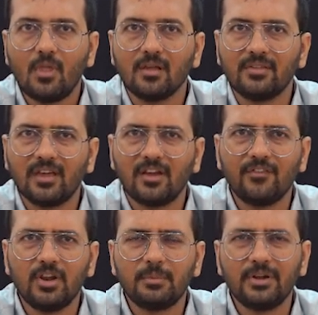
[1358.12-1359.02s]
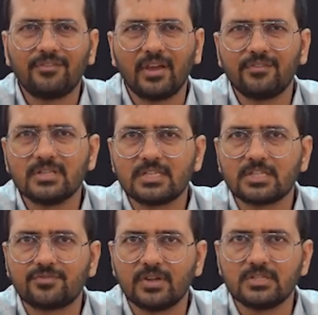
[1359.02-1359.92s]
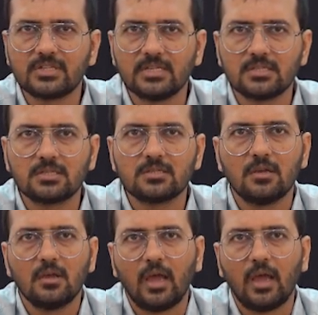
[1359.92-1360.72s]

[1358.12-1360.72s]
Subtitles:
They are available in 5 and 6 French sizes